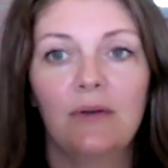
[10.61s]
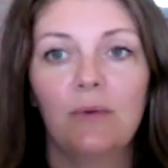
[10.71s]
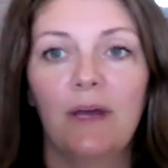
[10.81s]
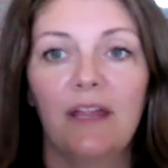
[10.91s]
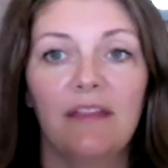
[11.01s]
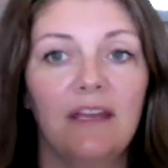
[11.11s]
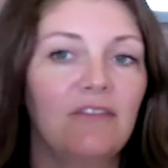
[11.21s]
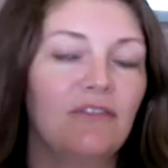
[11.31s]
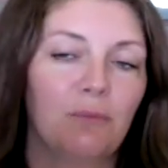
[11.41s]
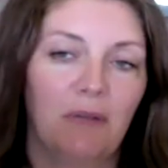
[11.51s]
with
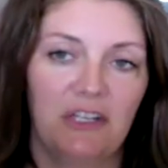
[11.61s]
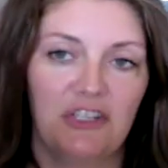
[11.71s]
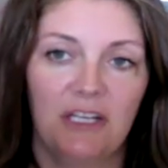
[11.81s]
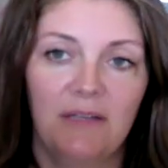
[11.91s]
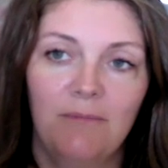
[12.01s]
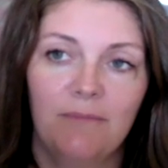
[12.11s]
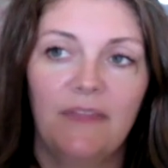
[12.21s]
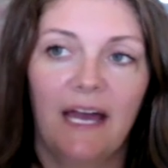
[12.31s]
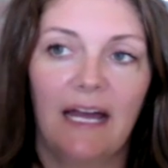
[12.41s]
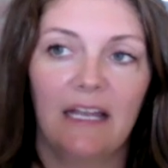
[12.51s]
information
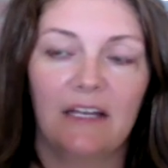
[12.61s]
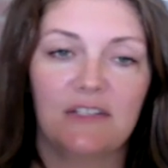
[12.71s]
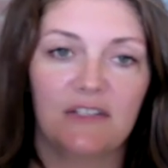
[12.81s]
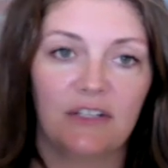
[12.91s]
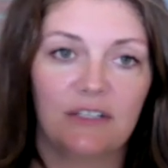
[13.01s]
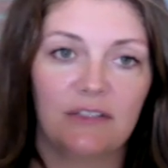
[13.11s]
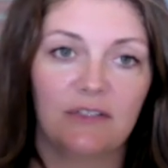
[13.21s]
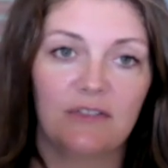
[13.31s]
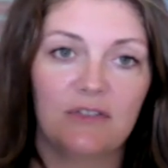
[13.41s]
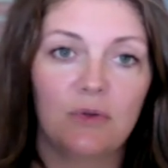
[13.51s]
that a
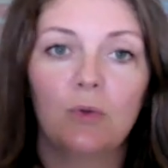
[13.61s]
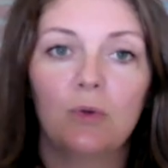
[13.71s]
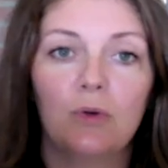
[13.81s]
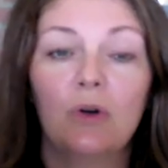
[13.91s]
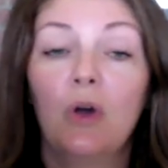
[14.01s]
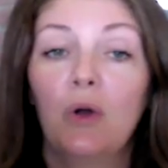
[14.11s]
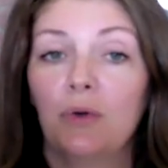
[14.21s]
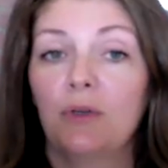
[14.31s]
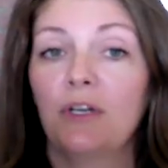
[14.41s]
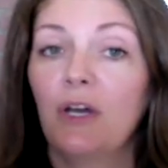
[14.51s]
certain school
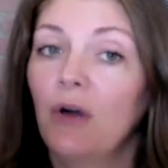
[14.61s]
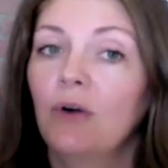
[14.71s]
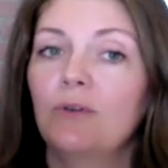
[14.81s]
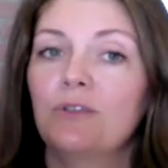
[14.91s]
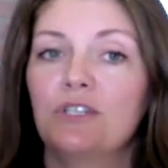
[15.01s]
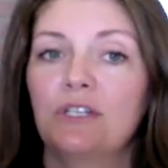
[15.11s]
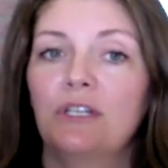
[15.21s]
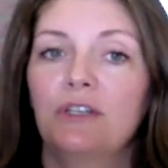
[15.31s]
or a coach